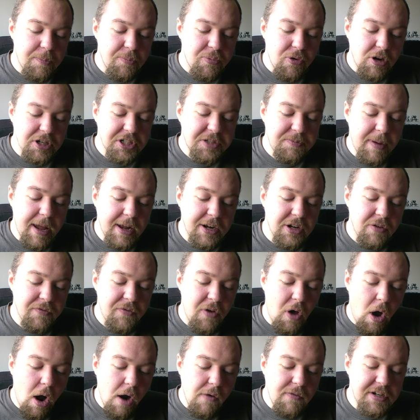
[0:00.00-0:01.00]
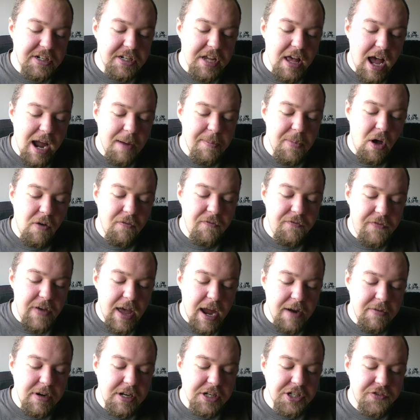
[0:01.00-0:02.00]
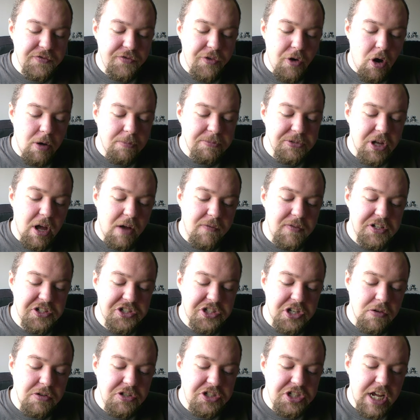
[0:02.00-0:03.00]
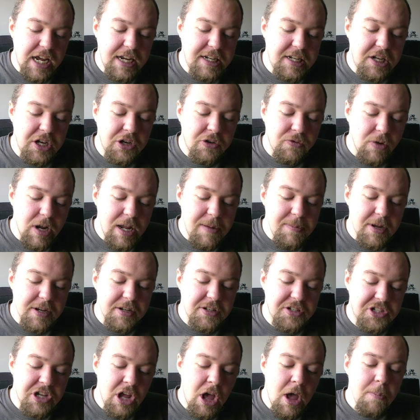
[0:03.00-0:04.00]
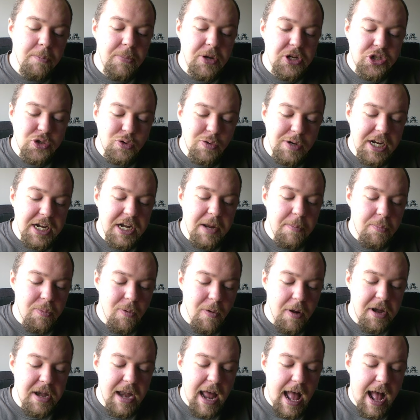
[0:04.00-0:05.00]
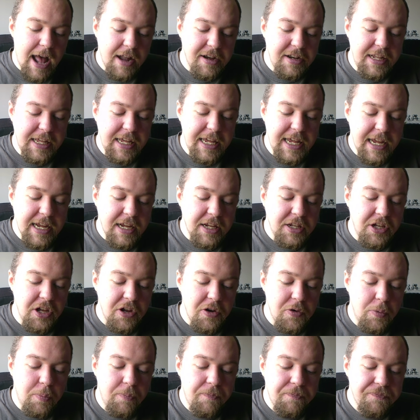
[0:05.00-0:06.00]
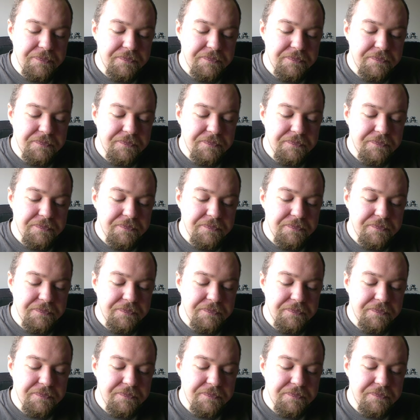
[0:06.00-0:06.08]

prospect of overtime of various forms of associated agreements between Britain and the EU.